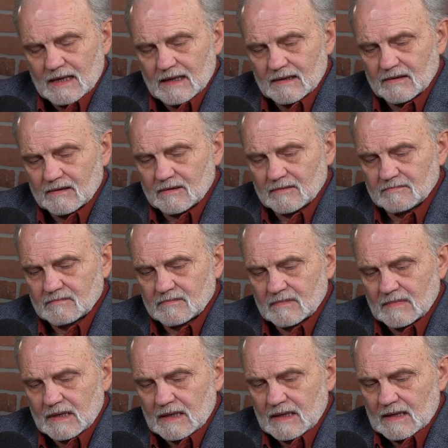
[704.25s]
The
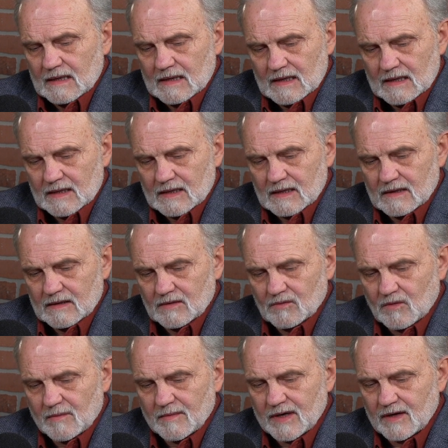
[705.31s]

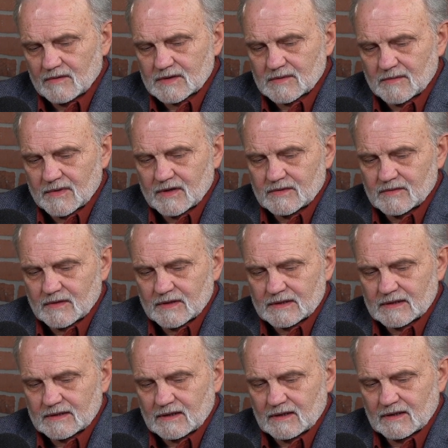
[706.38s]
woman I was married to at
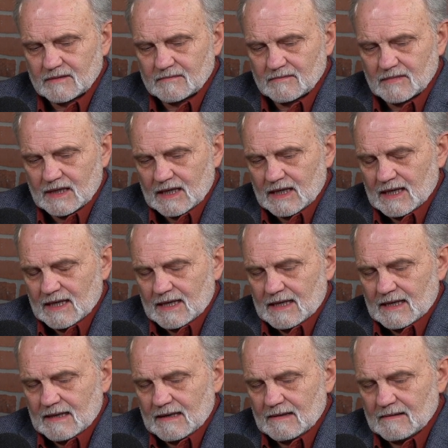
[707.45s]
the time,
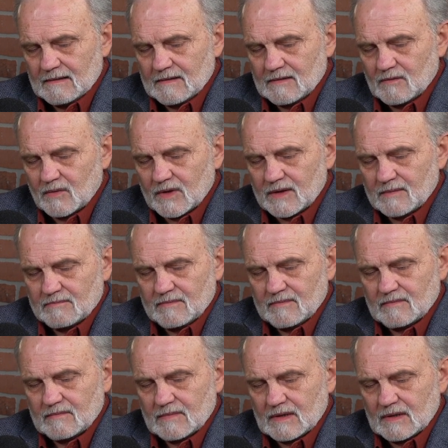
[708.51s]

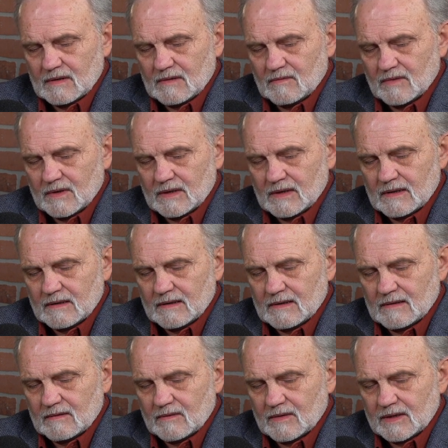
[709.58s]
we
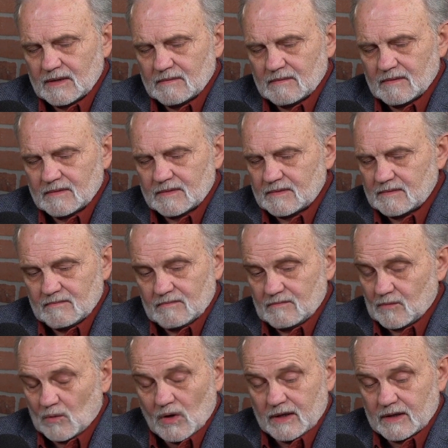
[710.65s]

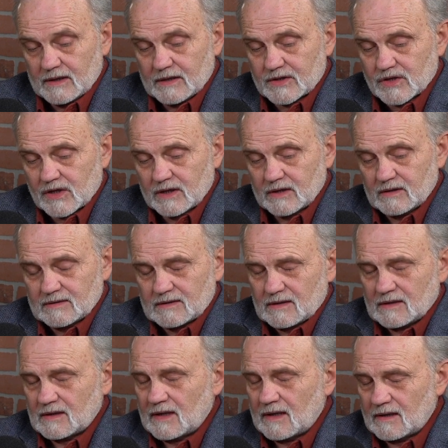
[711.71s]
wanted a child
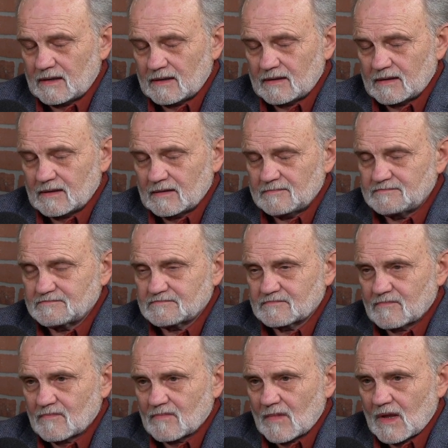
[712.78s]
and
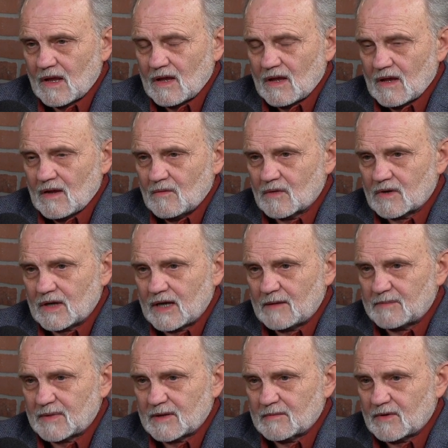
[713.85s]
were
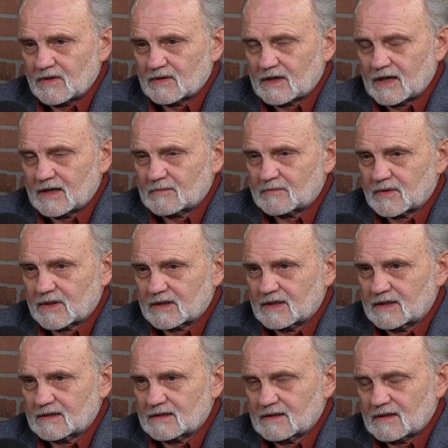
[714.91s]
happy about getting
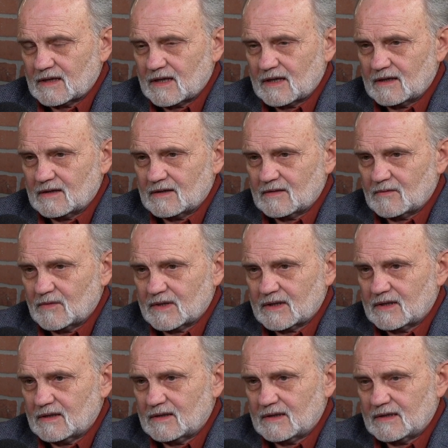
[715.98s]
pregnant. And
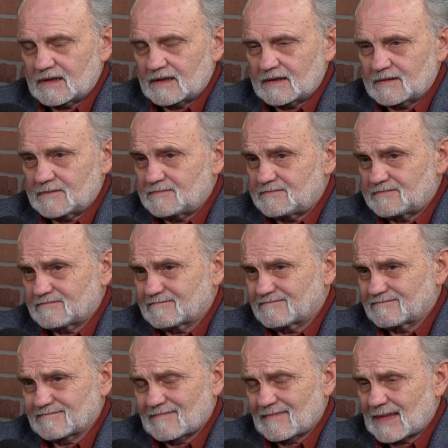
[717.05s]
within a
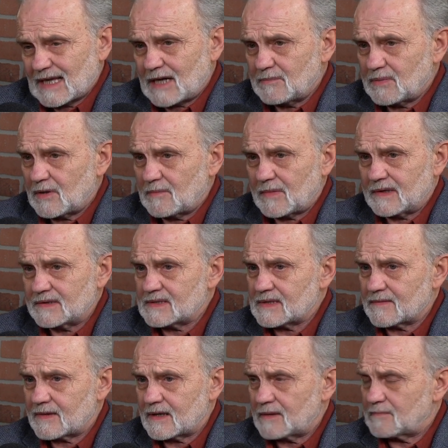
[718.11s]
couple of months
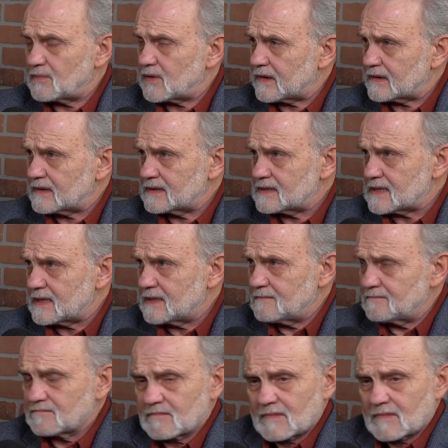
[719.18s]
of that pregnancy,